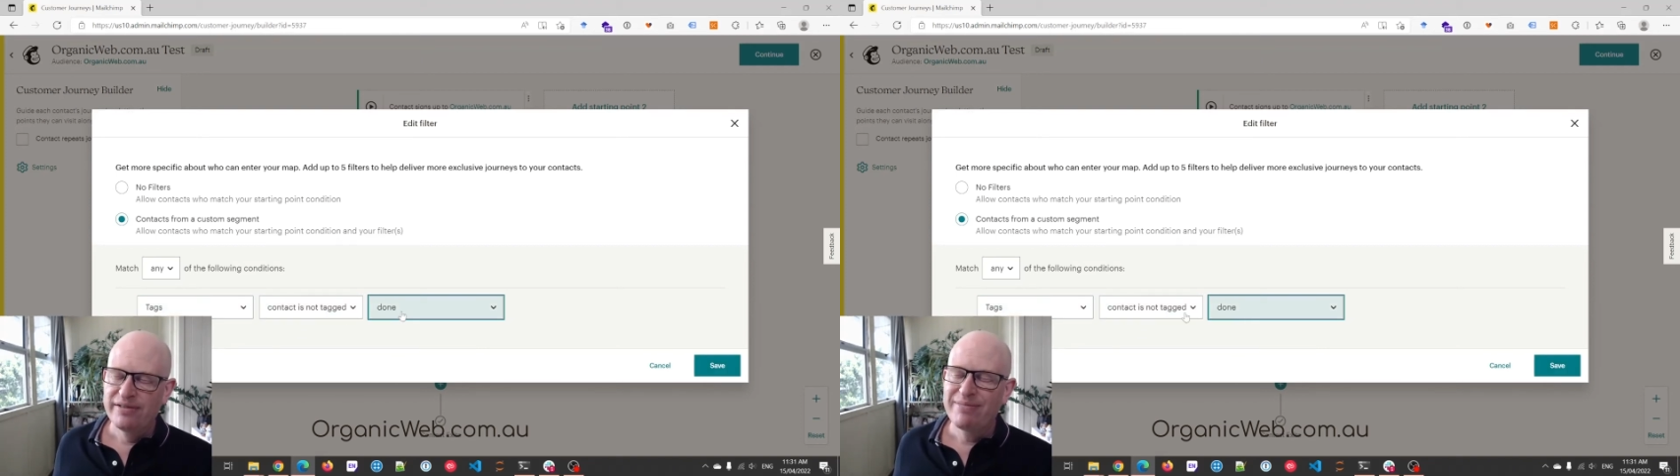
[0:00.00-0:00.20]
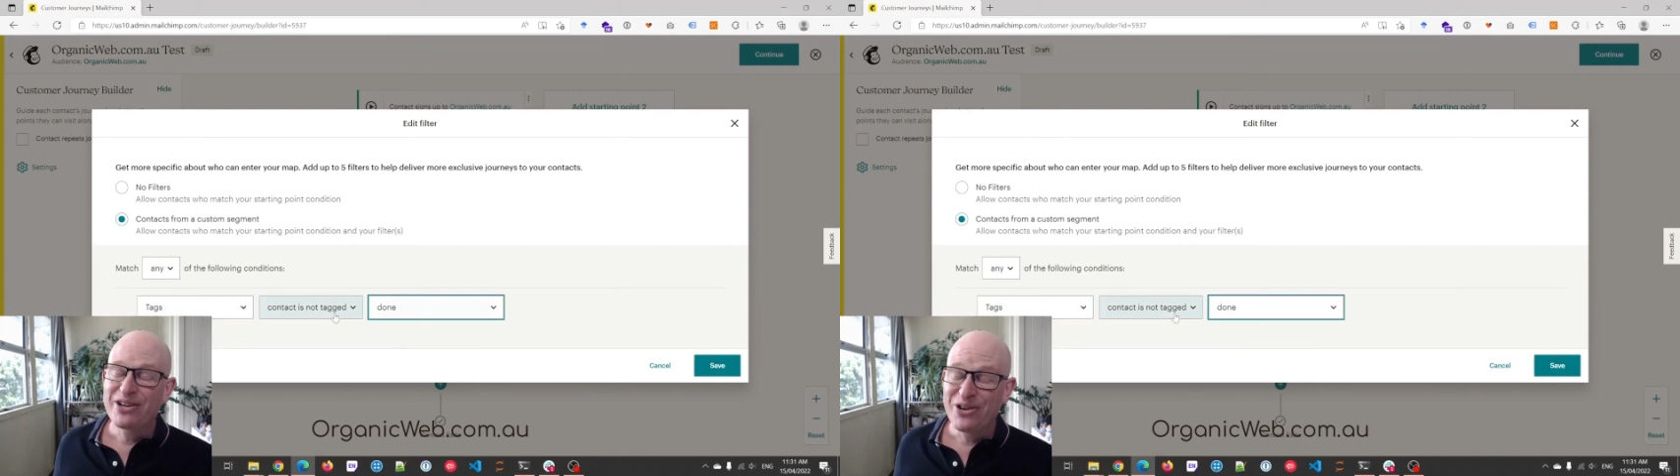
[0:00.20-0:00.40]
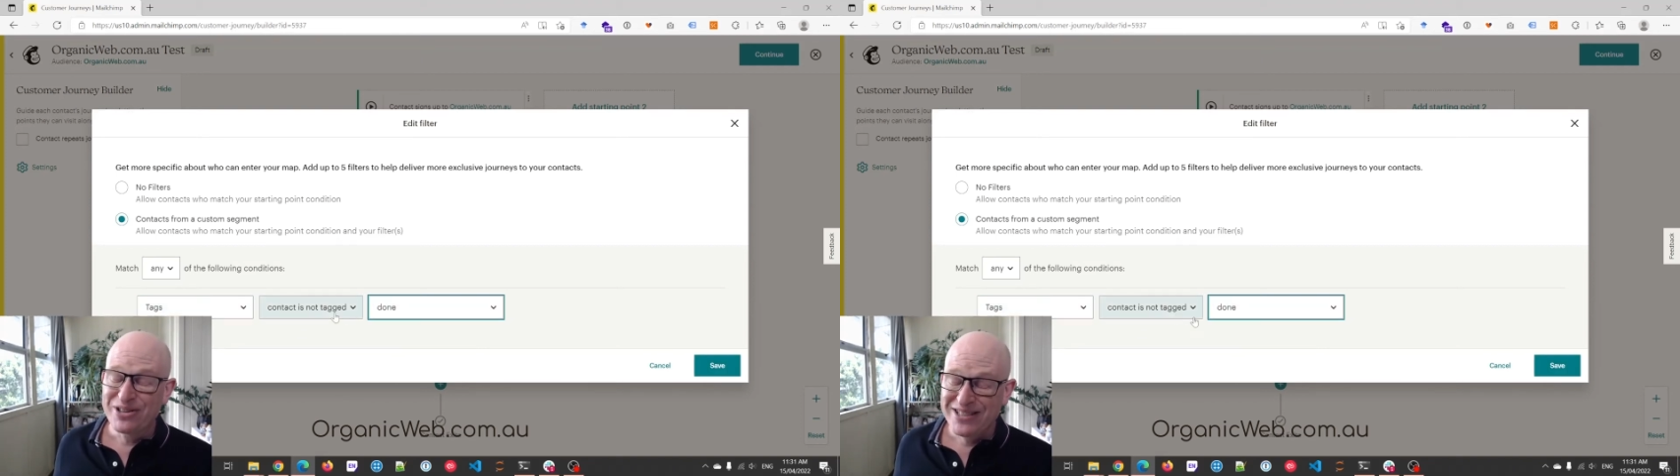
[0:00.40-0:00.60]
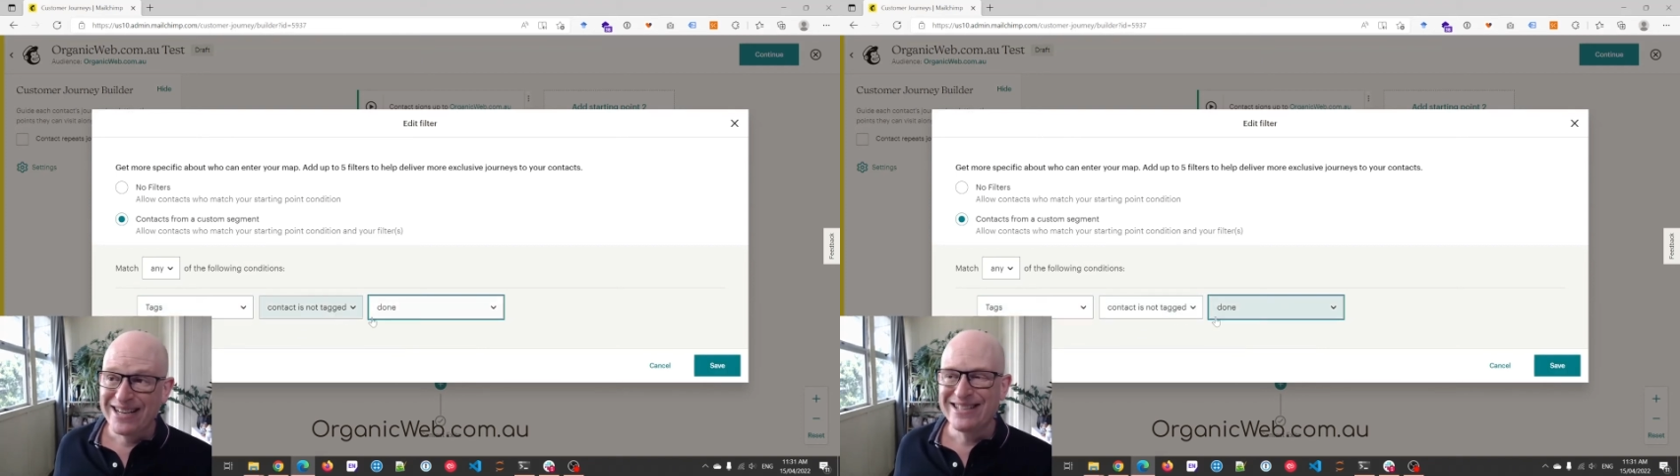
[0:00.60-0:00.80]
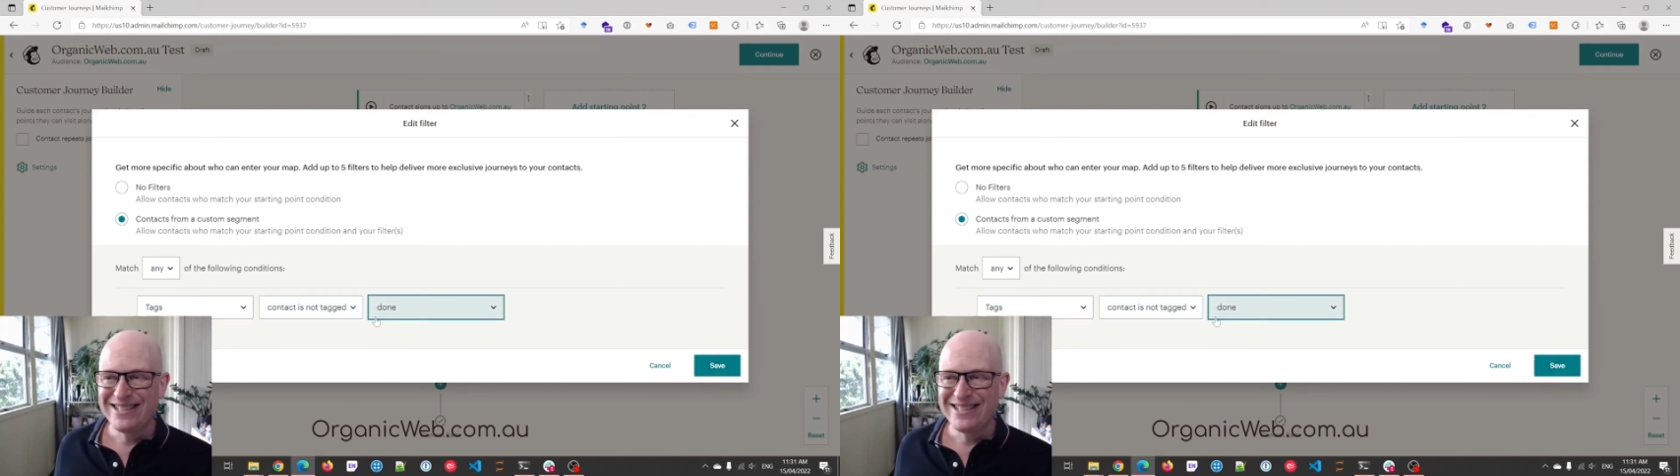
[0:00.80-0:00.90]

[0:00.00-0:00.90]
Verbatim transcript: my contact